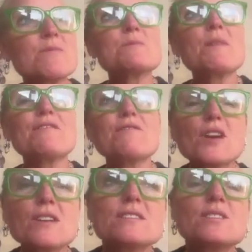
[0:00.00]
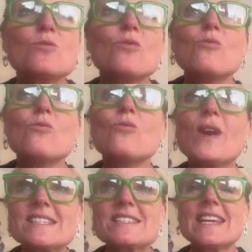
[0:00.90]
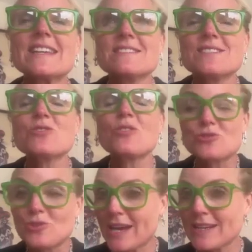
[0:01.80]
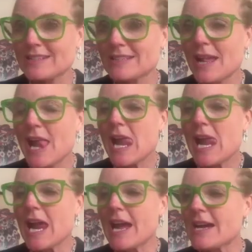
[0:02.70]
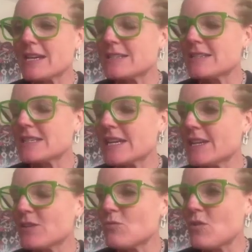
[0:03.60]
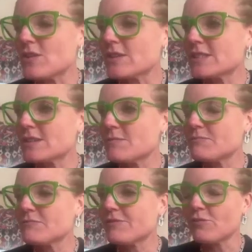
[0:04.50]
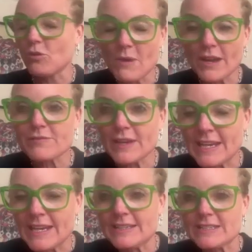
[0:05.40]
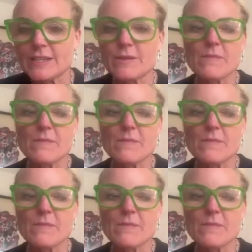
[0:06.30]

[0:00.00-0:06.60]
was my first West End contract, and it was for My Fair Lady,